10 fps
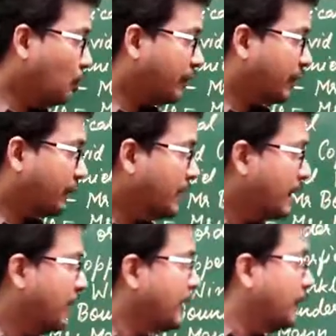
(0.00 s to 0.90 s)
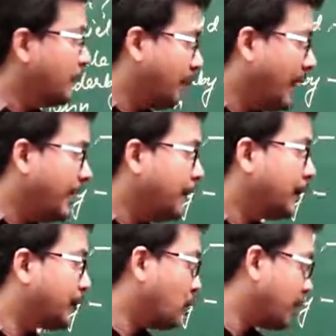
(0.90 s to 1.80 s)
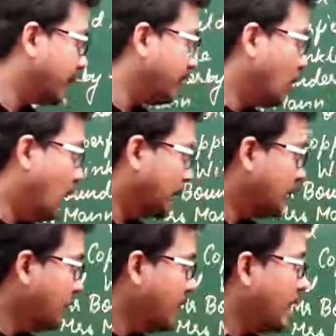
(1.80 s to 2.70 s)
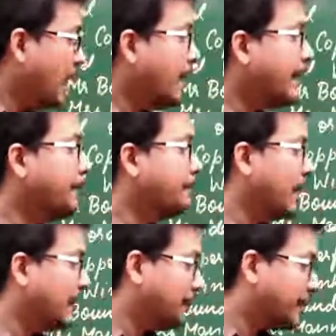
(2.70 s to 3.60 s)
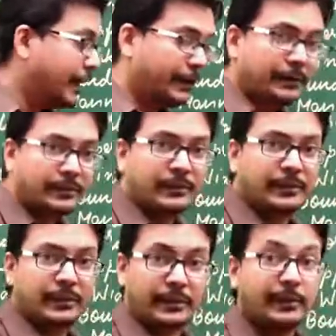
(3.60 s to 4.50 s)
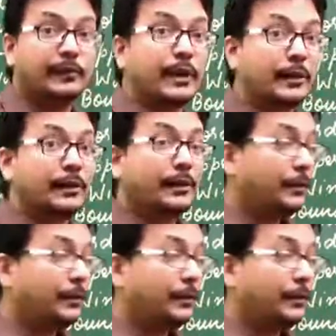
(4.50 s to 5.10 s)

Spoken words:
Ocean, by Scottish author R.M. Ballantyne. He is an